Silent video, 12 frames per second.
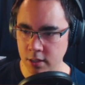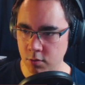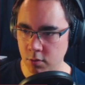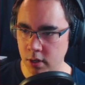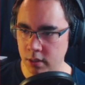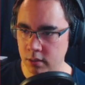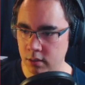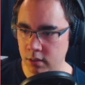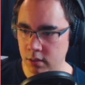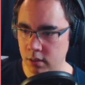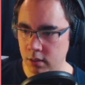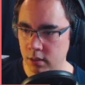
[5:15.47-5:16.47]
this one
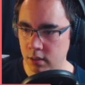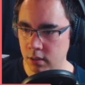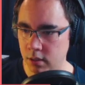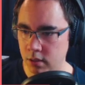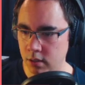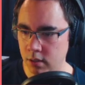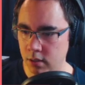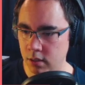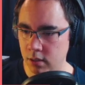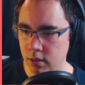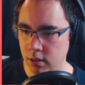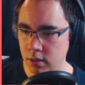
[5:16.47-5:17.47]

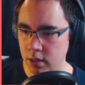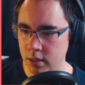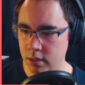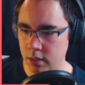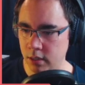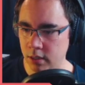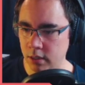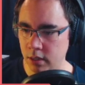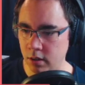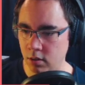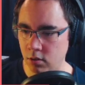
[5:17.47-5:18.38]
is a year